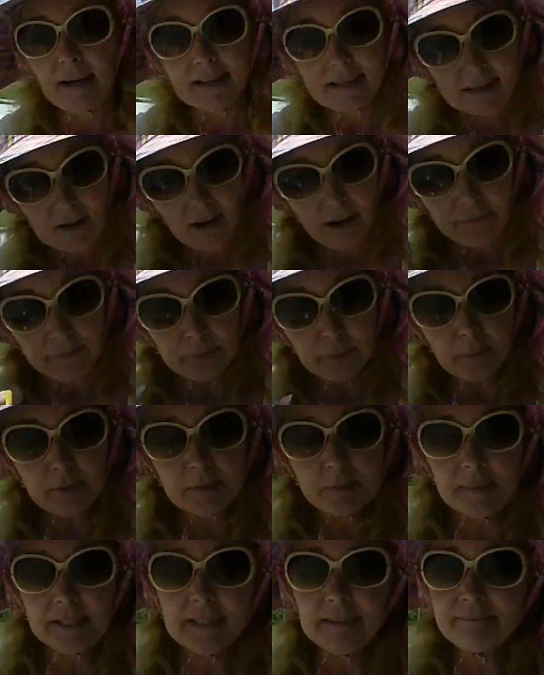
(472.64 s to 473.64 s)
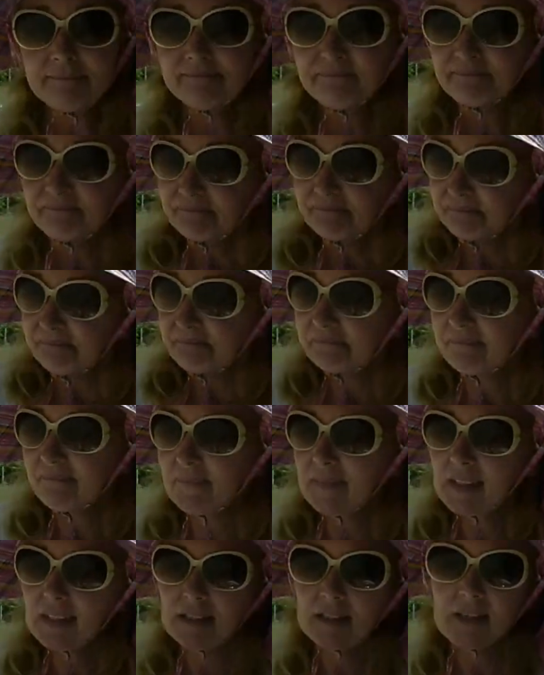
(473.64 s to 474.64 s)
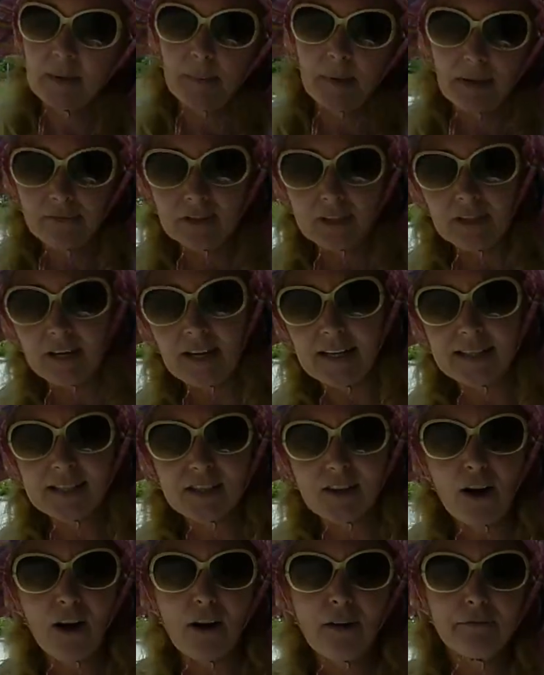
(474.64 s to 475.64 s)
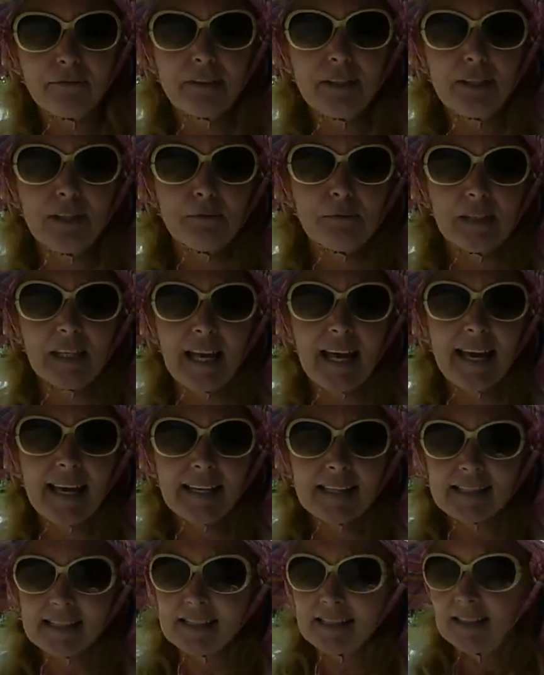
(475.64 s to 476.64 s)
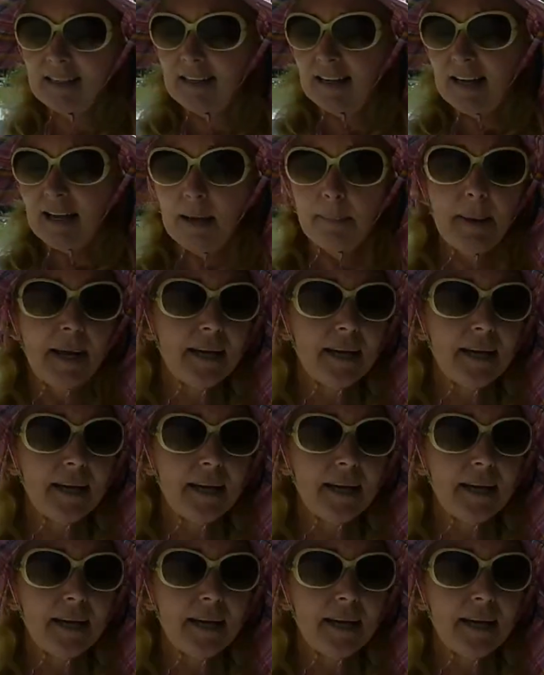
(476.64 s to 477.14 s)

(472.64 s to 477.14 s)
iced coffee with me, so I'm gonna have a little iced coffee, relax. I'm